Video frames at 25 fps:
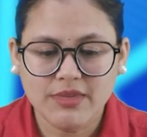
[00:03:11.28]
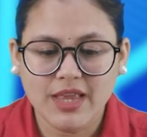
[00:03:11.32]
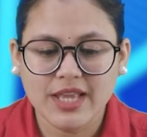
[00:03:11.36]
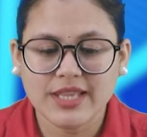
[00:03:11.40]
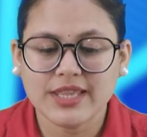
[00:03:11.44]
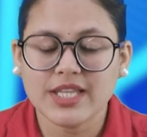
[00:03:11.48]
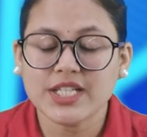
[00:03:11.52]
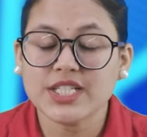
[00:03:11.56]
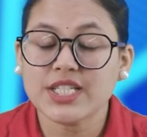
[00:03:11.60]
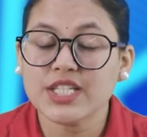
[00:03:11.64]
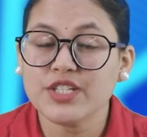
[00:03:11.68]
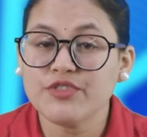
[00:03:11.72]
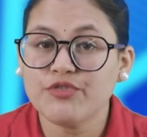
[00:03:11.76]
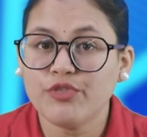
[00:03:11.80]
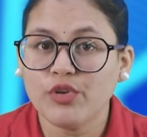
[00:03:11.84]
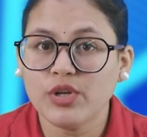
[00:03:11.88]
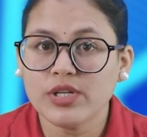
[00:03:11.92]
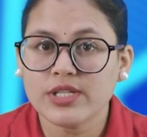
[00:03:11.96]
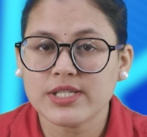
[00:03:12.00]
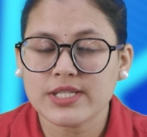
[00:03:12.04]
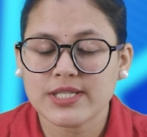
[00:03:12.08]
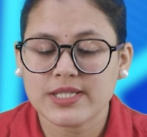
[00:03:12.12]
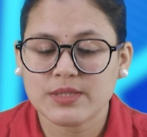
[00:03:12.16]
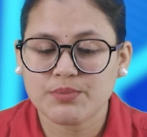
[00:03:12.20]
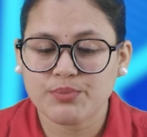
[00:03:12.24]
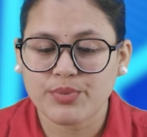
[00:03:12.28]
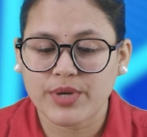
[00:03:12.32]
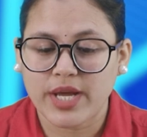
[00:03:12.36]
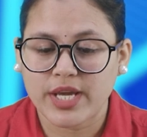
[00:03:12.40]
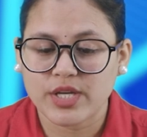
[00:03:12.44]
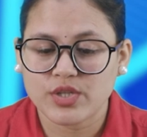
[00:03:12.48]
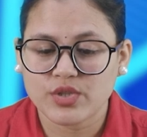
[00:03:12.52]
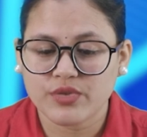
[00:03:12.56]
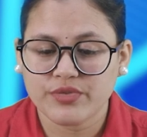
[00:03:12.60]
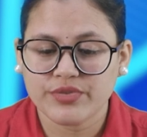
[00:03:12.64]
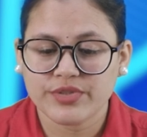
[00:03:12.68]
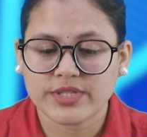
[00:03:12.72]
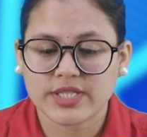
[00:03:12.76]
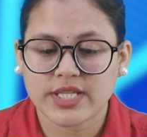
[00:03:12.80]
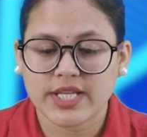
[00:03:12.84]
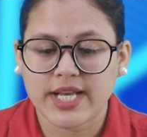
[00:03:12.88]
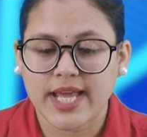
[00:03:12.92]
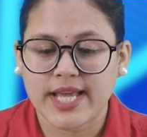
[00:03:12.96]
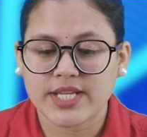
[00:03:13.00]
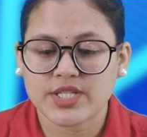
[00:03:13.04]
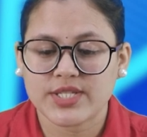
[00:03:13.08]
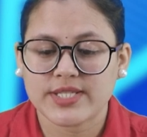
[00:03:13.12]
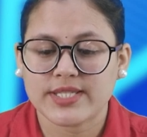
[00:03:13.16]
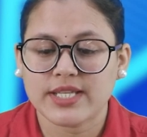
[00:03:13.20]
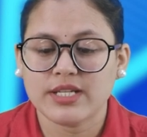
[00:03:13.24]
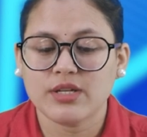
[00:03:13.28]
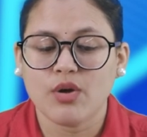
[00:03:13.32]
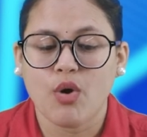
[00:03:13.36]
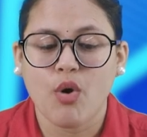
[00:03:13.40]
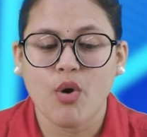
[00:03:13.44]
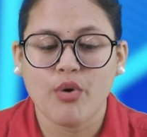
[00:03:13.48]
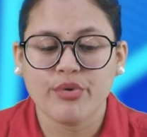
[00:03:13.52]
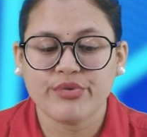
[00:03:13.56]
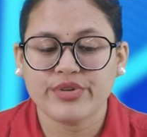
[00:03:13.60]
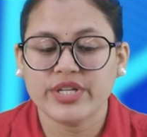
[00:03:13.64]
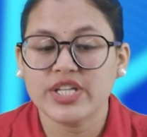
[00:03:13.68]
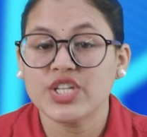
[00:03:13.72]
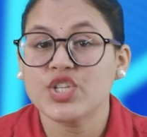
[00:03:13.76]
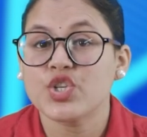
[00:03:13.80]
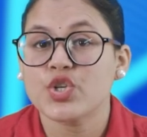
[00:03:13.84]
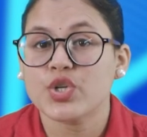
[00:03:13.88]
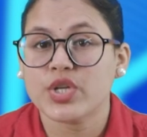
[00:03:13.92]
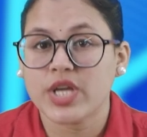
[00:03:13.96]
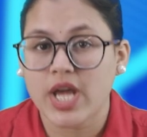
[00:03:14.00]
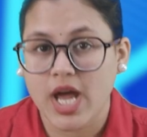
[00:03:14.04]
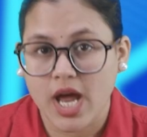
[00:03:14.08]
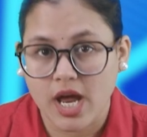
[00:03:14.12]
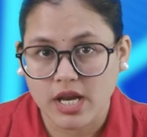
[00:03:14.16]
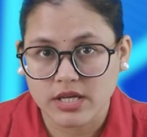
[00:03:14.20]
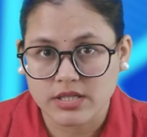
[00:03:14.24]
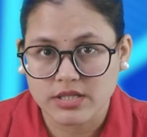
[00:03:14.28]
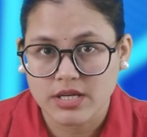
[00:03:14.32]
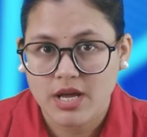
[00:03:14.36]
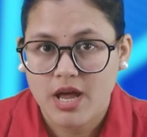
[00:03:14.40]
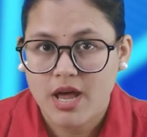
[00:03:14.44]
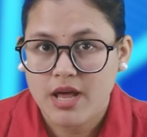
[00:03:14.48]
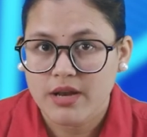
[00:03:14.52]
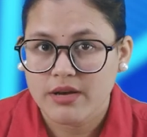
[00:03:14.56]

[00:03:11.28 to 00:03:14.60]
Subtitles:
The default sprite of Scratch is an orange cat.